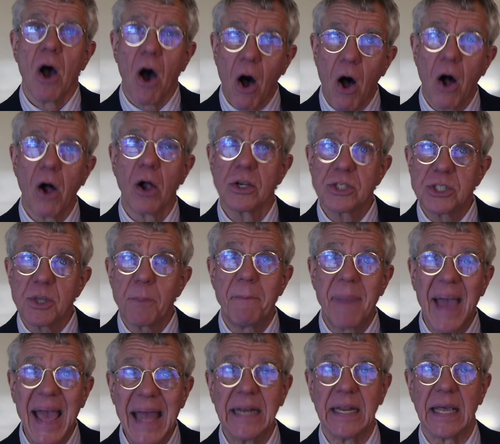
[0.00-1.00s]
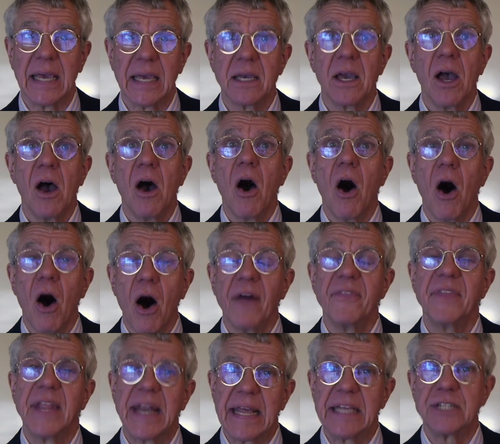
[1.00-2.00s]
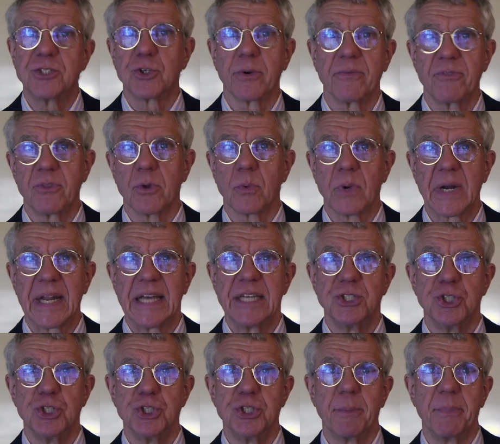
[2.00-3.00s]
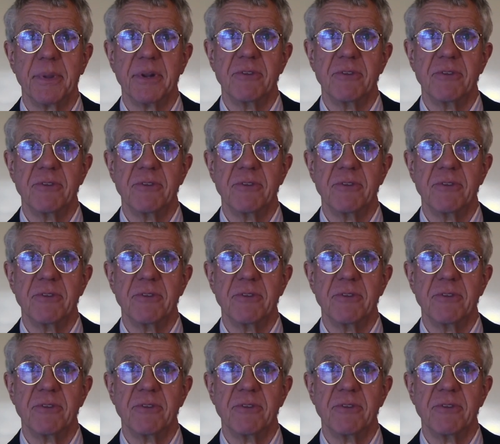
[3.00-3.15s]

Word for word: all depending on the nature of the relationship